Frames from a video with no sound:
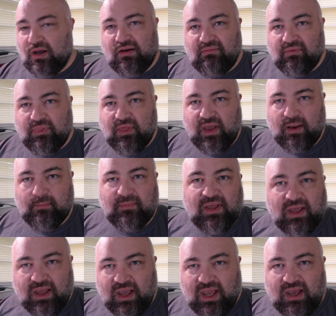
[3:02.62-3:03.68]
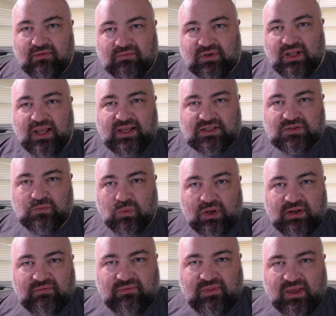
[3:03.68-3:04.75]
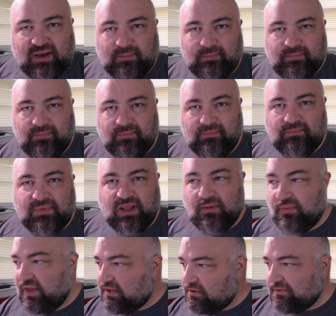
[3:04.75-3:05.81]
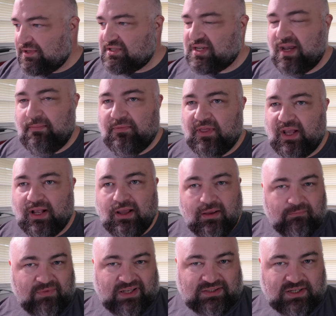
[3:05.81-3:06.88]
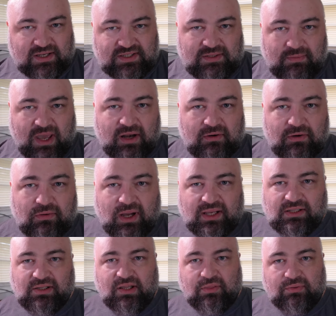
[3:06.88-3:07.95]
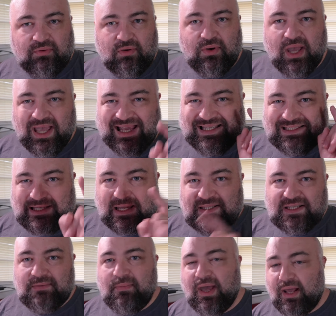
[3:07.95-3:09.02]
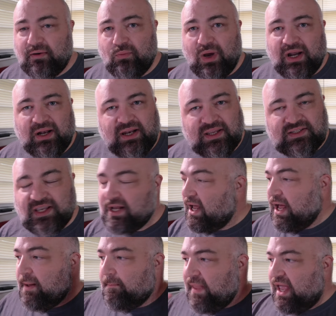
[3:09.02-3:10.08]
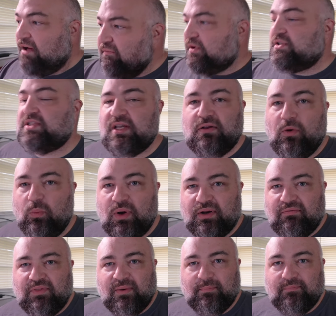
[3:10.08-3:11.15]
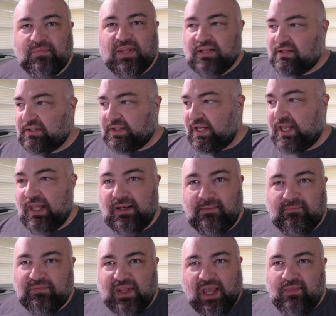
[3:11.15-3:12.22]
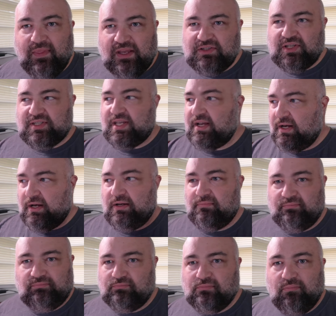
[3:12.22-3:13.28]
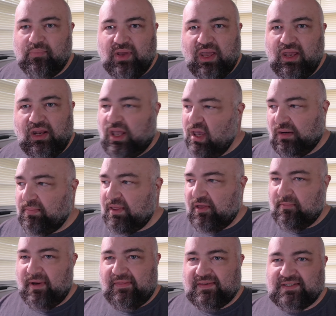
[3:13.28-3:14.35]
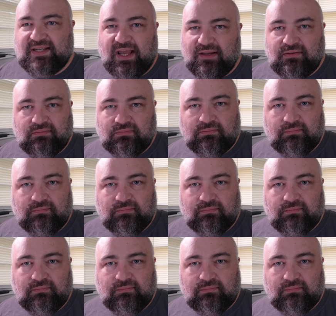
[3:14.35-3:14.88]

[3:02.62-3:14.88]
of them, every last one of them, they do the same thing. It doesn't matter who I click through. It doesn't matter what it is. Every single one of them, click it, and they just say, oh, it'll be there by this date.